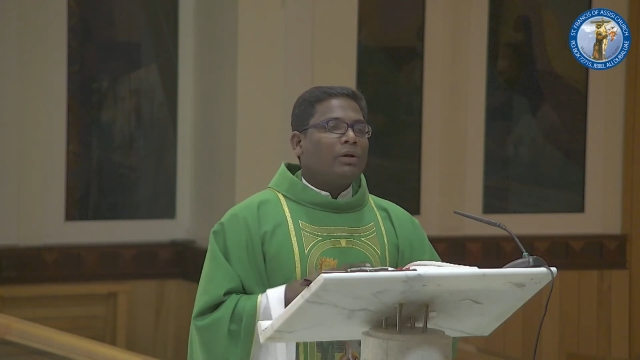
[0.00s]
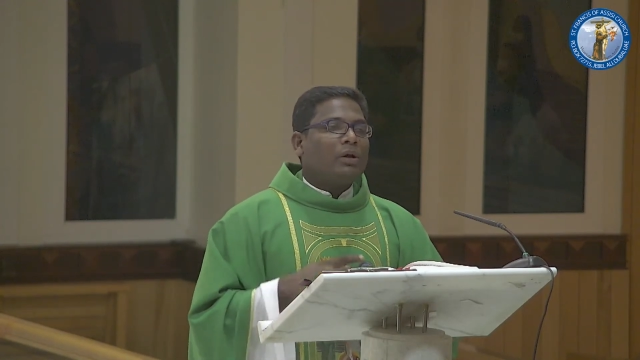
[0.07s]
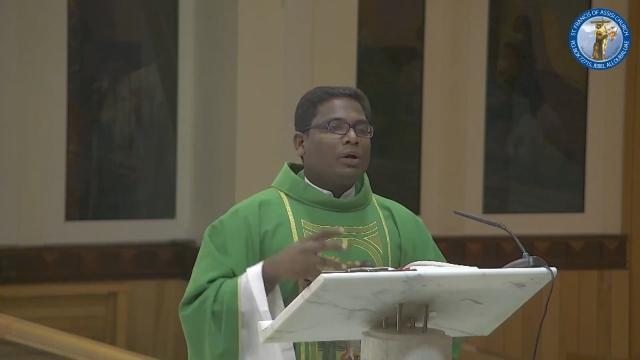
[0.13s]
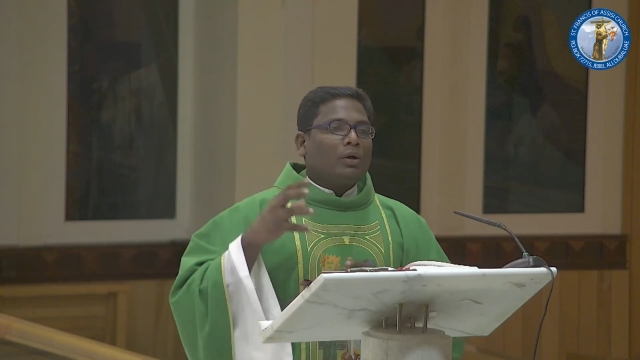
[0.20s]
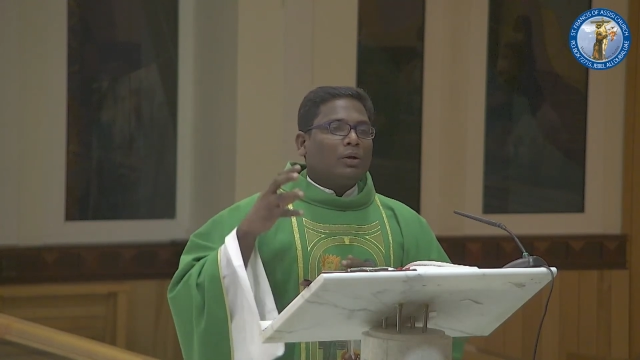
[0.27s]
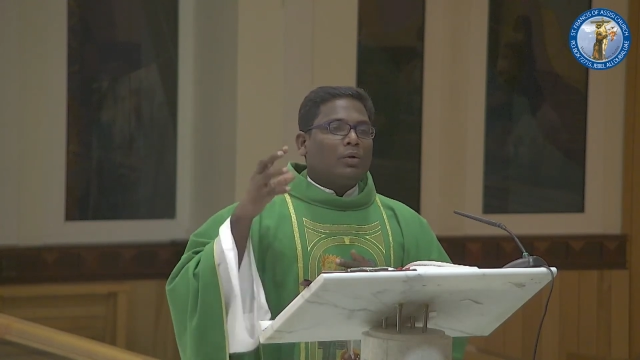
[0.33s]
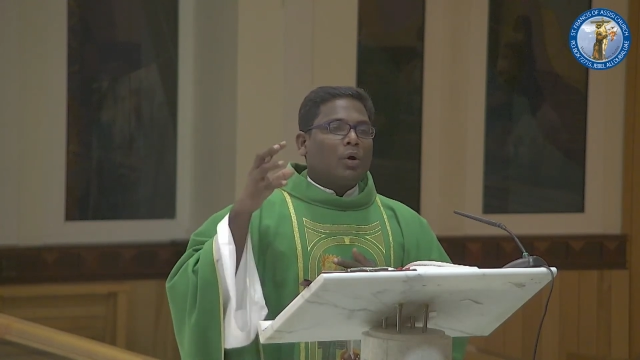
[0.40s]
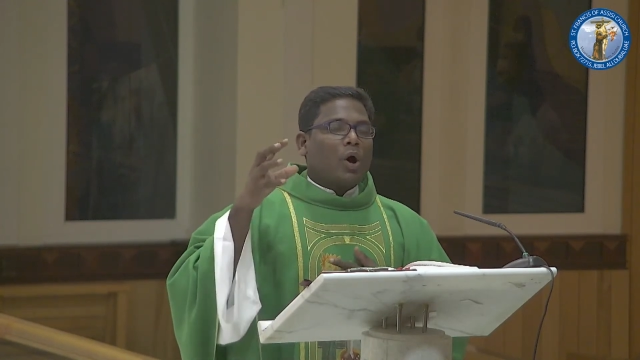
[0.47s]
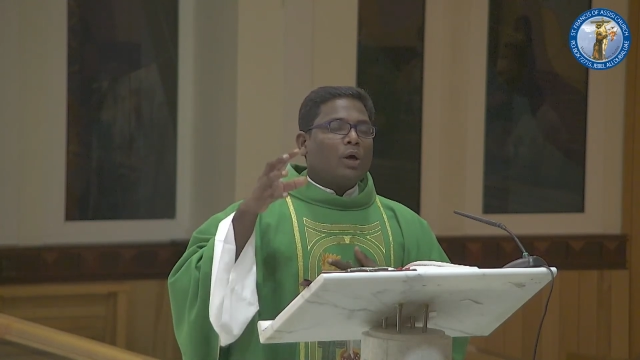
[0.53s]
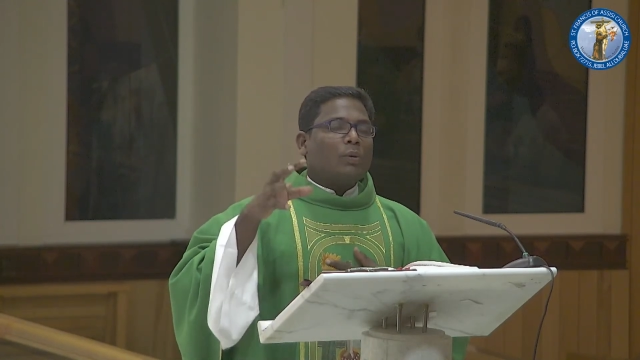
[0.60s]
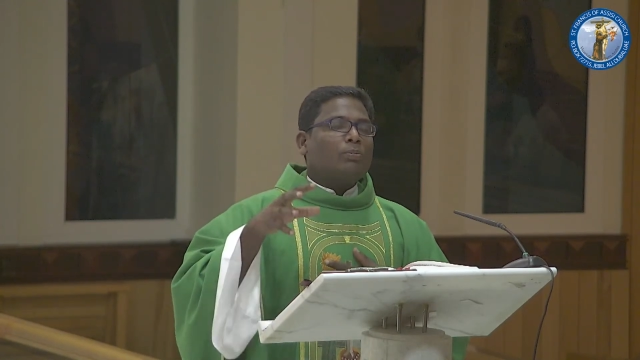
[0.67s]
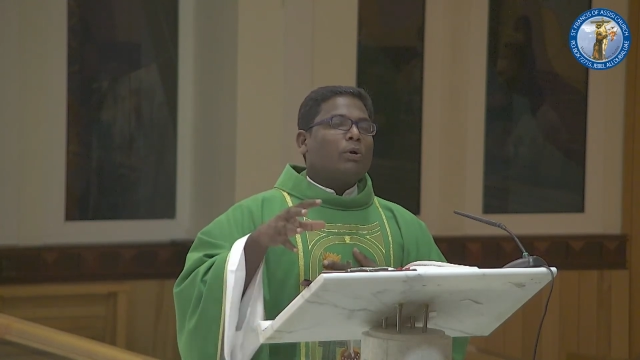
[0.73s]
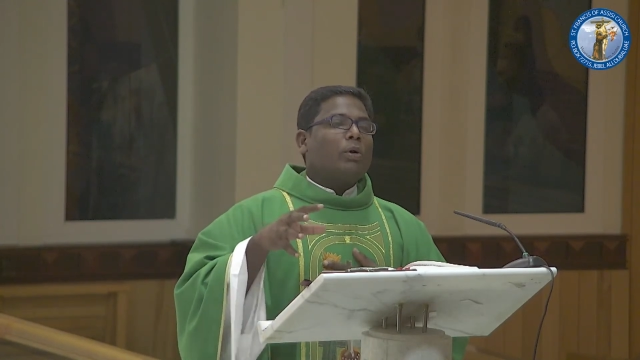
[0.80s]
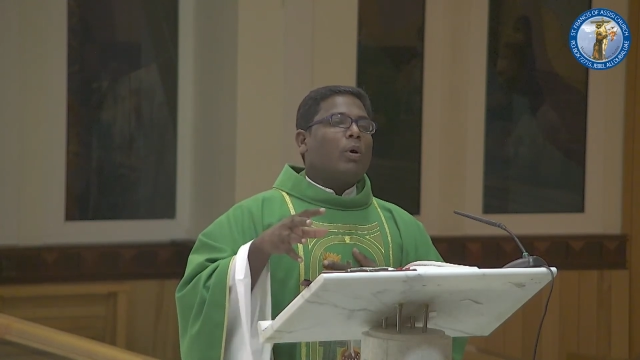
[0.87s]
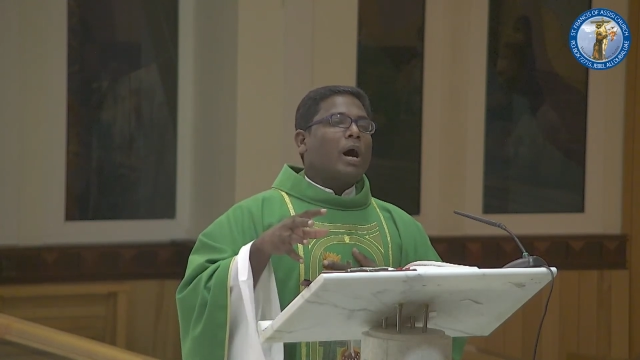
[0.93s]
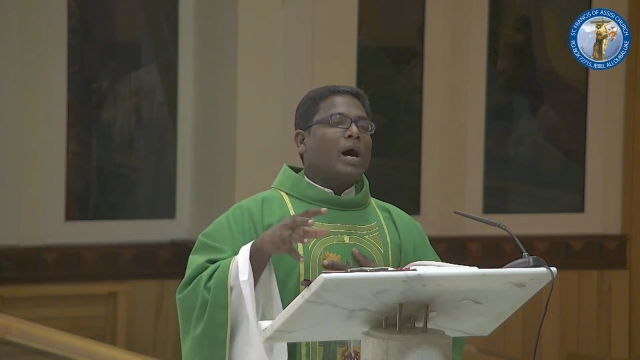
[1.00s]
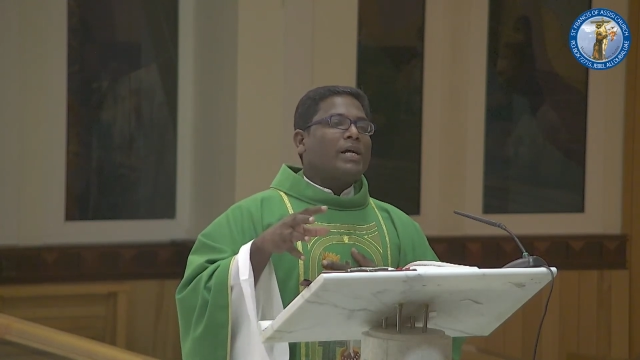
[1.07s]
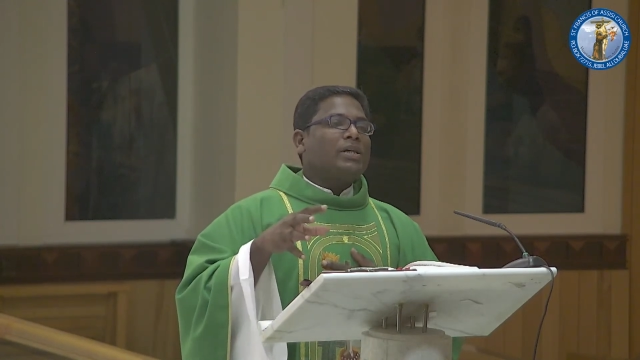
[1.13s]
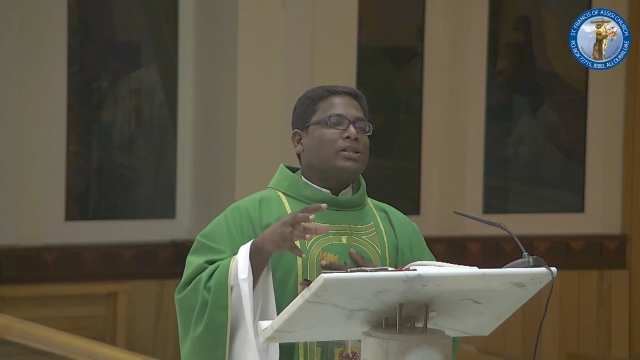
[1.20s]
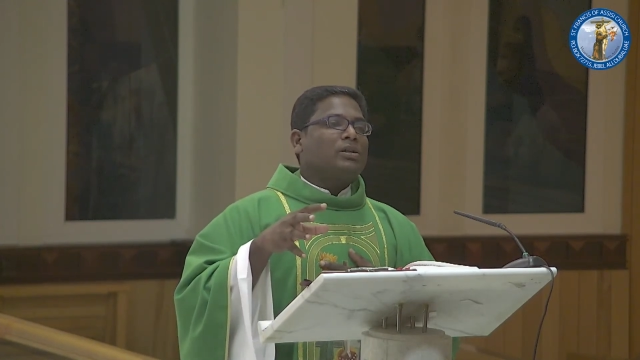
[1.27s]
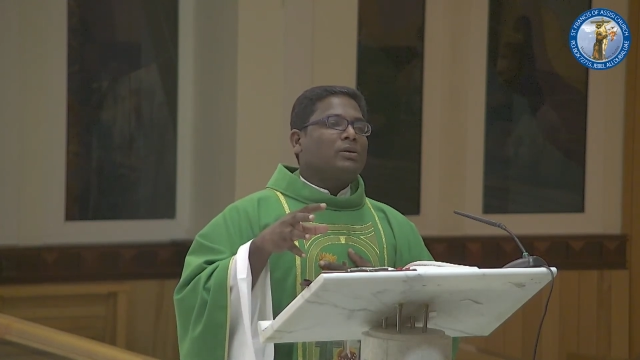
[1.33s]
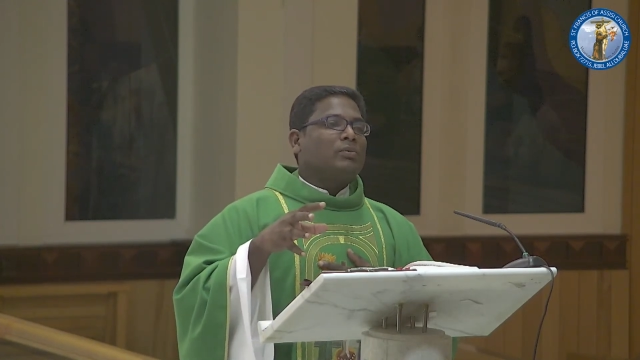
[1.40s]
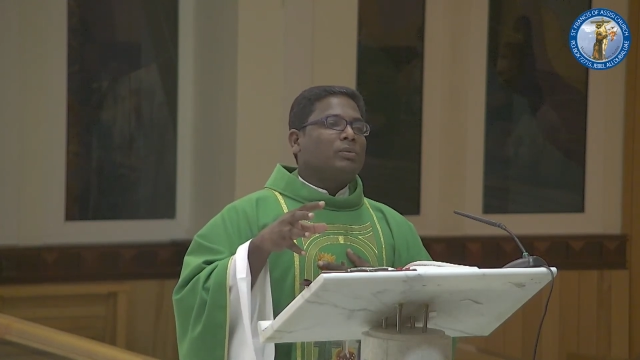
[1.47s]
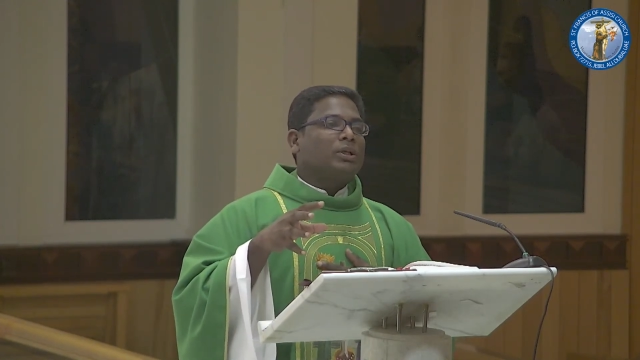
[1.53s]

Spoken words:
God provides them with